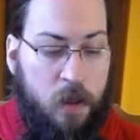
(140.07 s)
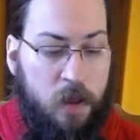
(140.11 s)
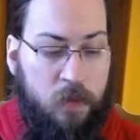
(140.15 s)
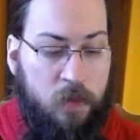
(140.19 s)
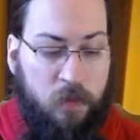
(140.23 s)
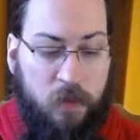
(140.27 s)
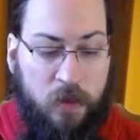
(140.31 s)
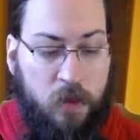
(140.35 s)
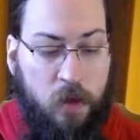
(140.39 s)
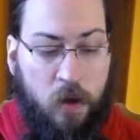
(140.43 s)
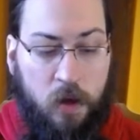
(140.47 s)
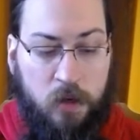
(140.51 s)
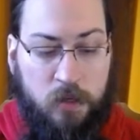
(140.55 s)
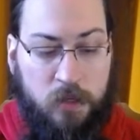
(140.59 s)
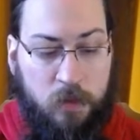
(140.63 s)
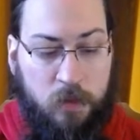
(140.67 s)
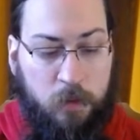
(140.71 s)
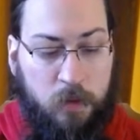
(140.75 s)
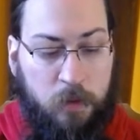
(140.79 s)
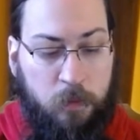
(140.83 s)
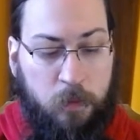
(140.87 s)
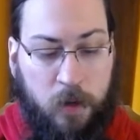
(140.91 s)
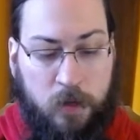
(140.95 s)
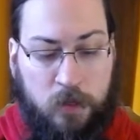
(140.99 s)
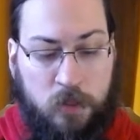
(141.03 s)
They caught him,
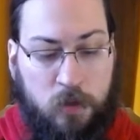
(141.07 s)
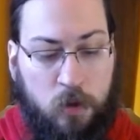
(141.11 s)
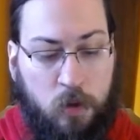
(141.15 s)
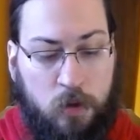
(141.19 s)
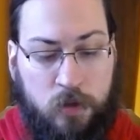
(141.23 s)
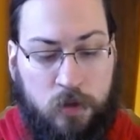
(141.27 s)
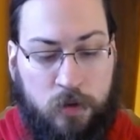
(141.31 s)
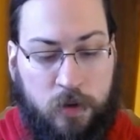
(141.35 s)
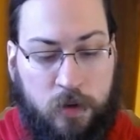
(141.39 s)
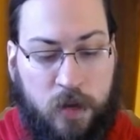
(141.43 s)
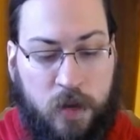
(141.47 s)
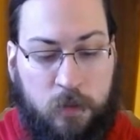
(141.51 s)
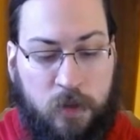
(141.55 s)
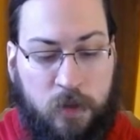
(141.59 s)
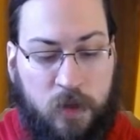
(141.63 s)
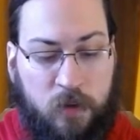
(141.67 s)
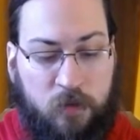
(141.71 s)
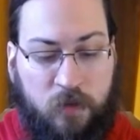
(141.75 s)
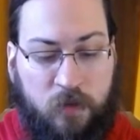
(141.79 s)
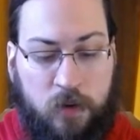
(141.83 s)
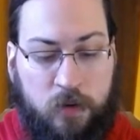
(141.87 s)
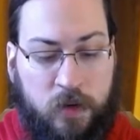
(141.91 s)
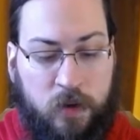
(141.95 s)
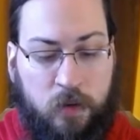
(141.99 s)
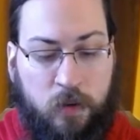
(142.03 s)
and by torturing him they
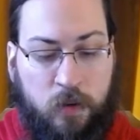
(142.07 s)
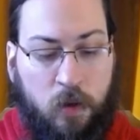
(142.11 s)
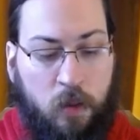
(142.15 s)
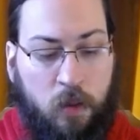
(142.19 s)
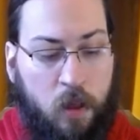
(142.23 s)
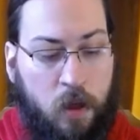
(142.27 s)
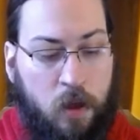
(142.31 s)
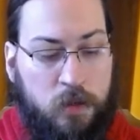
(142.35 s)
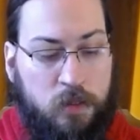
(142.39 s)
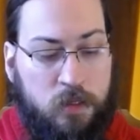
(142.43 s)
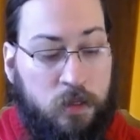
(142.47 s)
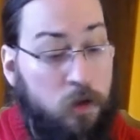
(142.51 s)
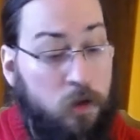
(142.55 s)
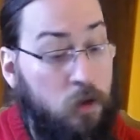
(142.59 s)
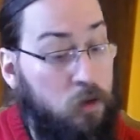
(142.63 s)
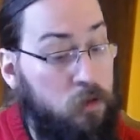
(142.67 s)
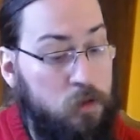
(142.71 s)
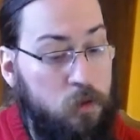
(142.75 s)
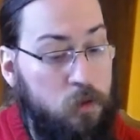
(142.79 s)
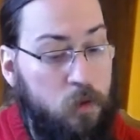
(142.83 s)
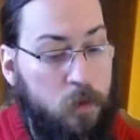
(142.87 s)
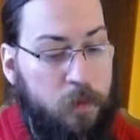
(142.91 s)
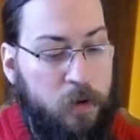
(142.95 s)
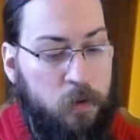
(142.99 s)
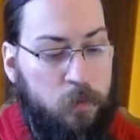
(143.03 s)
found out a lot, and
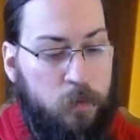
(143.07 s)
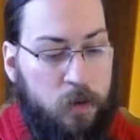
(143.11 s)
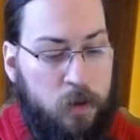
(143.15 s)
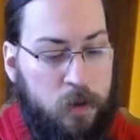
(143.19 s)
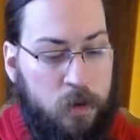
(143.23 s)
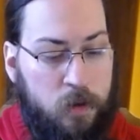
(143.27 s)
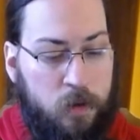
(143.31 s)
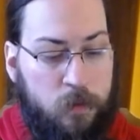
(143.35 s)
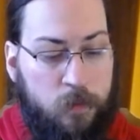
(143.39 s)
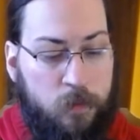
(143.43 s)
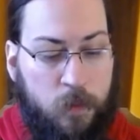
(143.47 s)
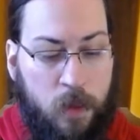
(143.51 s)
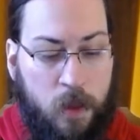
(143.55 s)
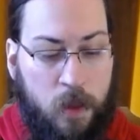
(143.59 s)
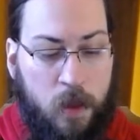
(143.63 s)
also about me.